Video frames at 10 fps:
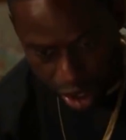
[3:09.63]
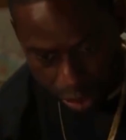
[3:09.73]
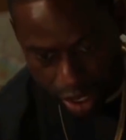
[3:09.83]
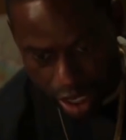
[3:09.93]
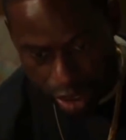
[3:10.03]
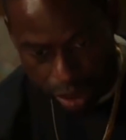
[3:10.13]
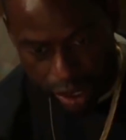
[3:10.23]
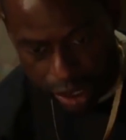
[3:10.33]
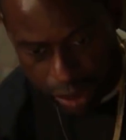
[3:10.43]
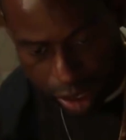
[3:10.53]
Sterling K.
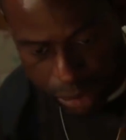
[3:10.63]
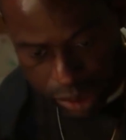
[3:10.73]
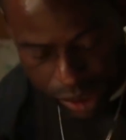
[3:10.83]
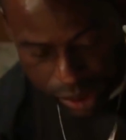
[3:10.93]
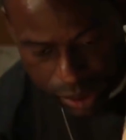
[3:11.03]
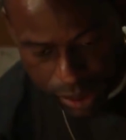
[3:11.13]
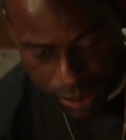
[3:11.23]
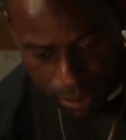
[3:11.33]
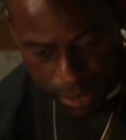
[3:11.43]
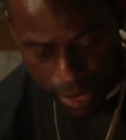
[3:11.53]
Brown will be
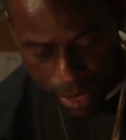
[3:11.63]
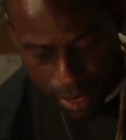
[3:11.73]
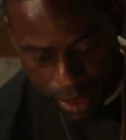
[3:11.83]
voicing a new male